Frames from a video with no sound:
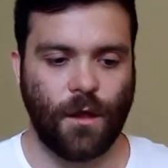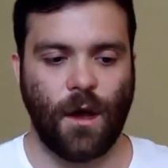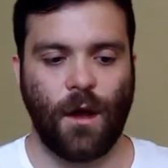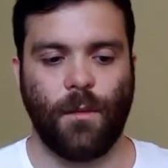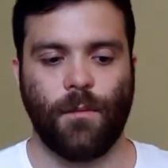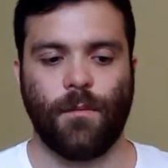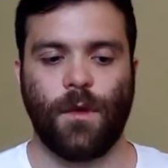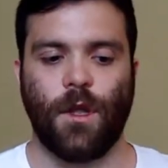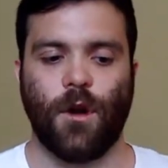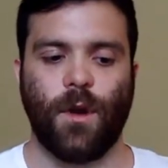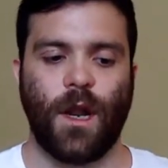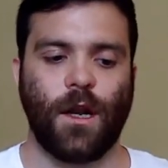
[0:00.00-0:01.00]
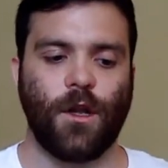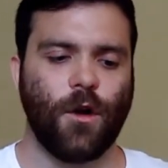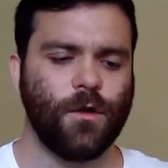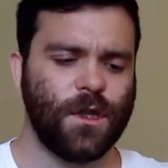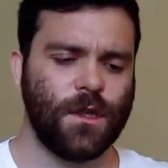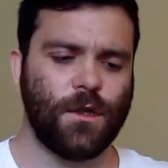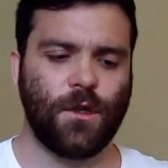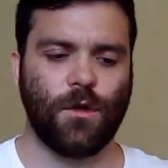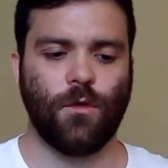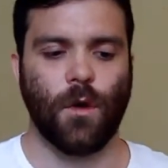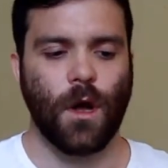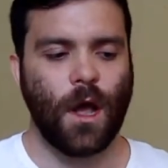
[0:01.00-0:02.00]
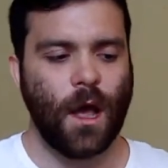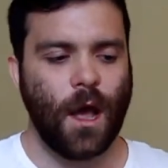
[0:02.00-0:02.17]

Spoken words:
It goes into